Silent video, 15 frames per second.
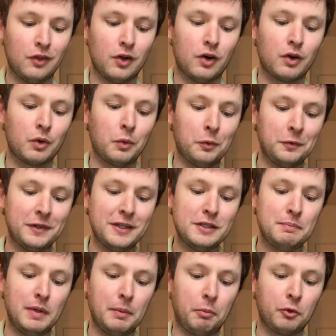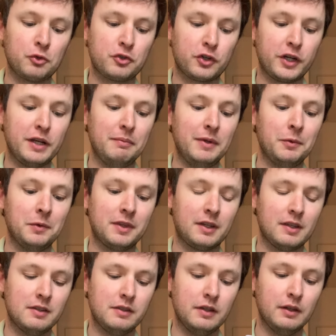long will these people treat me with
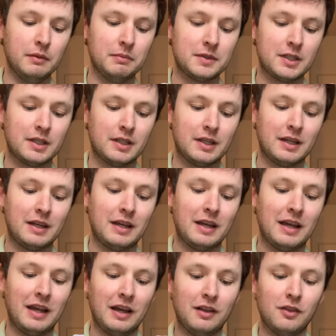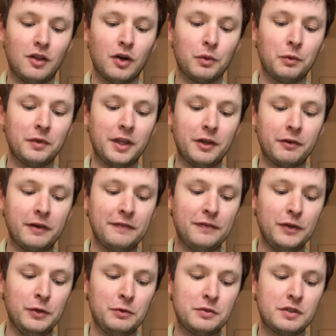contempt? How long will they
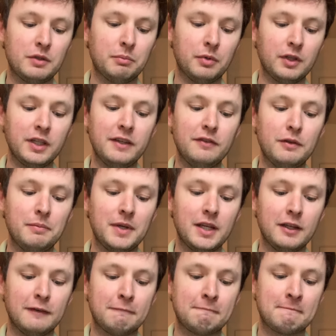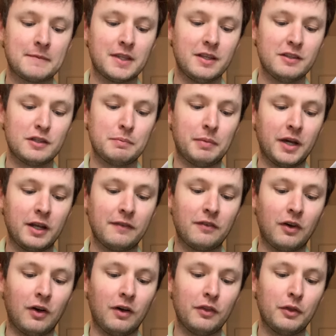refuse to believe in me, in spite of
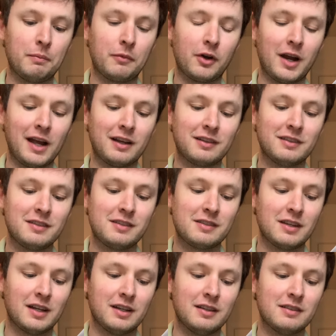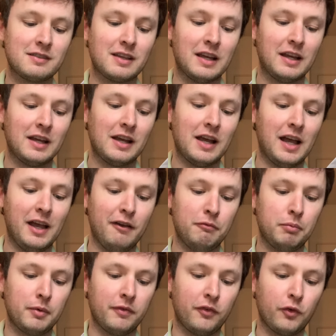all the miraculous signs I
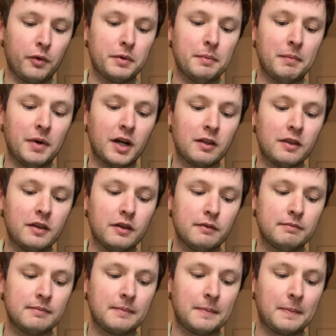have performed among them?